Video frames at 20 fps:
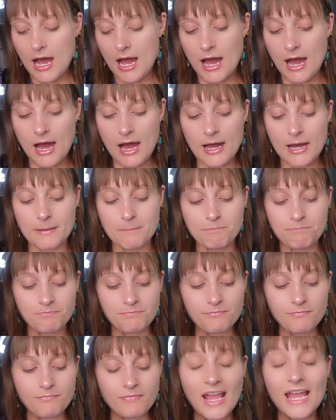
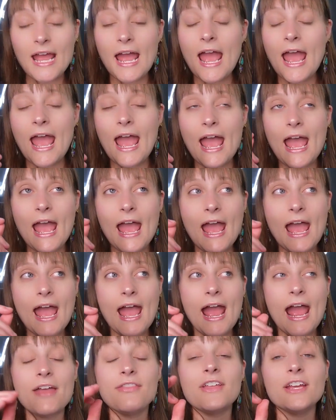And
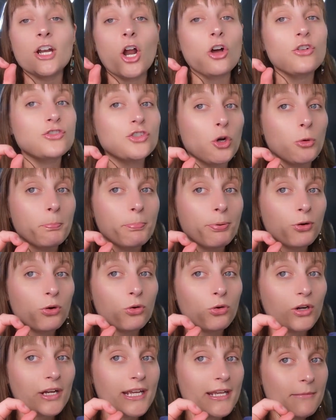then also
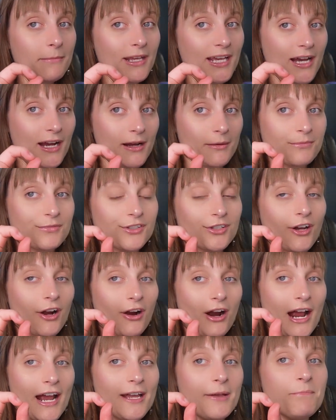premiums,
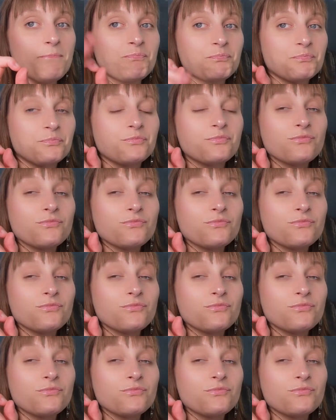all right?